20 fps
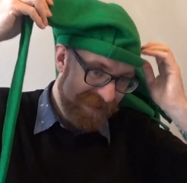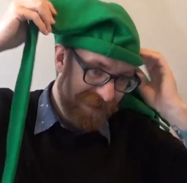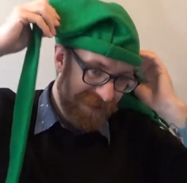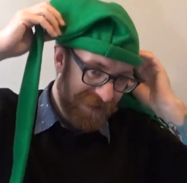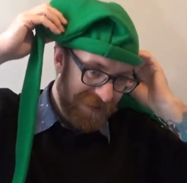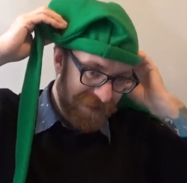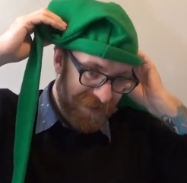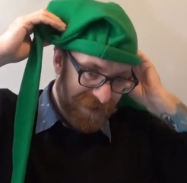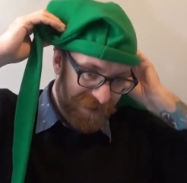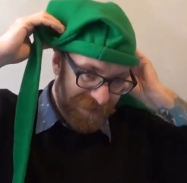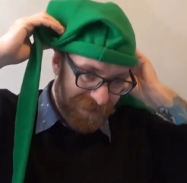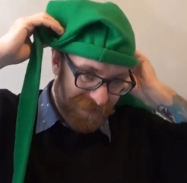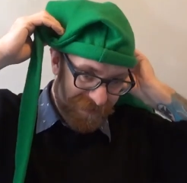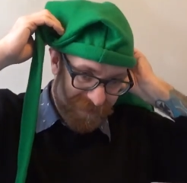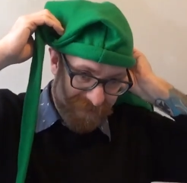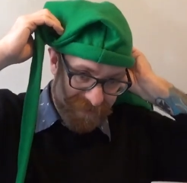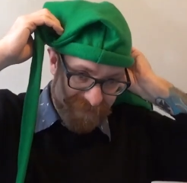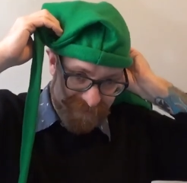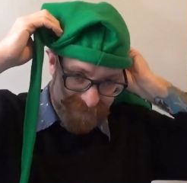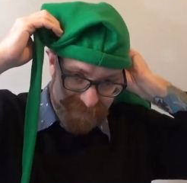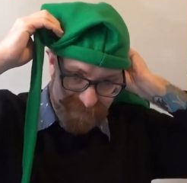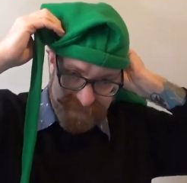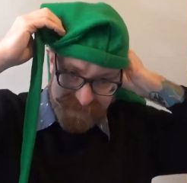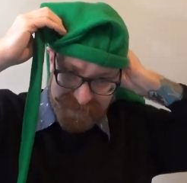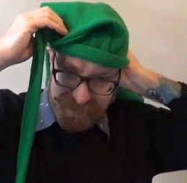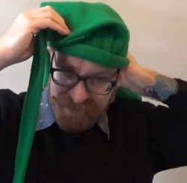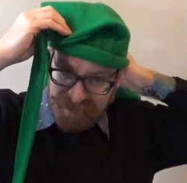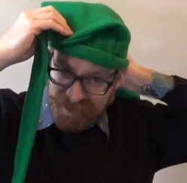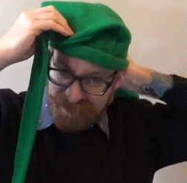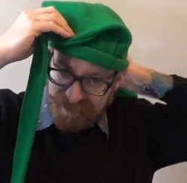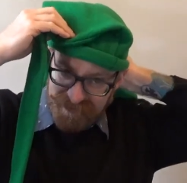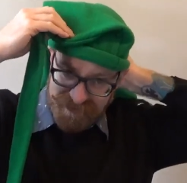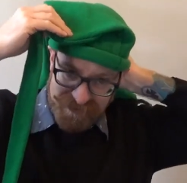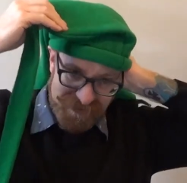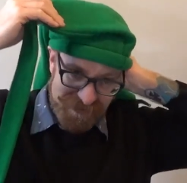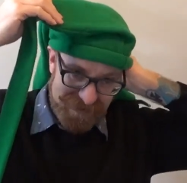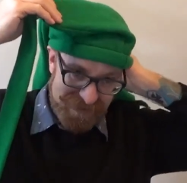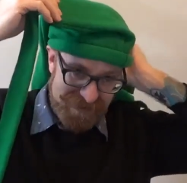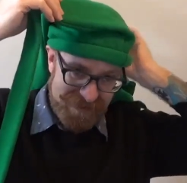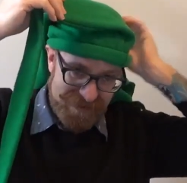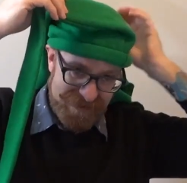No one is speaking in this clip.